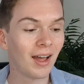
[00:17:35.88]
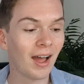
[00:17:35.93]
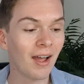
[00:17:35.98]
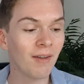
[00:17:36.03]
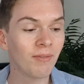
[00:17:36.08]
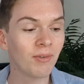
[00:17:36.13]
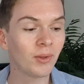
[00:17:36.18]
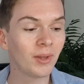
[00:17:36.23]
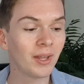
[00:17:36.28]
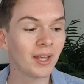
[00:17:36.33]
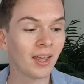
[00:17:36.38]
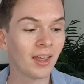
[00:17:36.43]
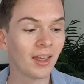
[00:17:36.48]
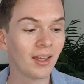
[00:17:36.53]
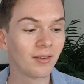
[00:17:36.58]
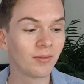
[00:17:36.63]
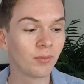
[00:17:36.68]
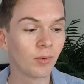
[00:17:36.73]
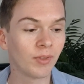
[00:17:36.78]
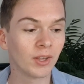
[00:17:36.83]
I feel like
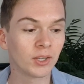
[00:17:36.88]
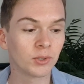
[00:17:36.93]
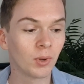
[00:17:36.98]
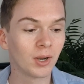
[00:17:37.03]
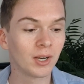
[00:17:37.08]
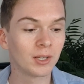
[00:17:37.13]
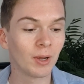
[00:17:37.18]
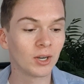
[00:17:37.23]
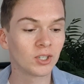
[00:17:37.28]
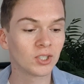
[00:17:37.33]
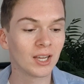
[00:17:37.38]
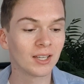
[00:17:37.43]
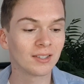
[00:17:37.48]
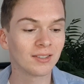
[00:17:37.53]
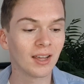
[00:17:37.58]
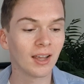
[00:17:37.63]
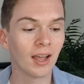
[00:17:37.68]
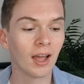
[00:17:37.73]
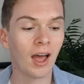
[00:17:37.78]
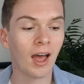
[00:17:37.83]
with this one especially, it's
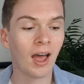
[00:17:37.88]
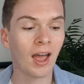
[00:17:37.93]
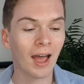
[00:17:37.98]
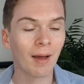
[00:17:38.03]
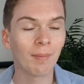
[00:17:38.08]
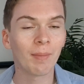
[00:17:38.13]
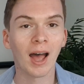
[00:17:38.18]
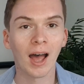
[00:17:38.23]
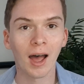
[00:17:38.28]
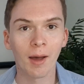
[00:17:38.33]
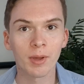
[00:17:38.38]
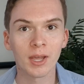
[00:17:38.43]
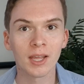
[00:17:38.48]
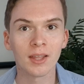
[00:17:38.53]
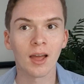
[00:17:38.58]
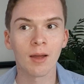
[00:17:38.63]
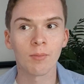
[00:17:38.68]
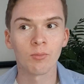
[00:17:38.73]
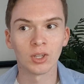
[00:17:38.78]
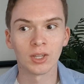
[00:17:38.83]
like I am happy
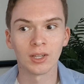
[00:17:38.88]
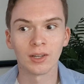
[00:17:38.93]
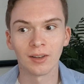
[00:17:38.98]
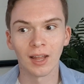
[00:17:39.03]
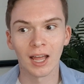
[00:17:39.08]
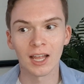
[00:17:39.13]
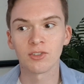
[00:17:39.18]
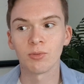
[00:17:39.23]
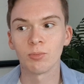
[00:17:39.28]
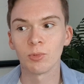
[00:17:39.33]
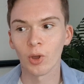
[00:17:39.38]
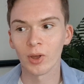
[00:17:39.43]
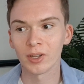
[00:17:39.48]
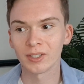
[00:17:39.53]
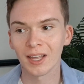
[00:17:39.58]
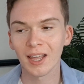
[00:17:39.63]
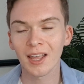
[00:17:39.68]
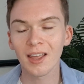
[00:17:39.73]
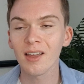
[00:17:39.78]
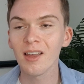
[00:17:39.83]
that I'm reading less in the
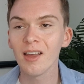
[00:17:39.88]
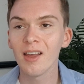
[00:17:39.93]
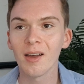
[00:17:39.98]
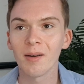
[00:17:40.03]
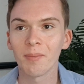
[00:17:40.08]
USA,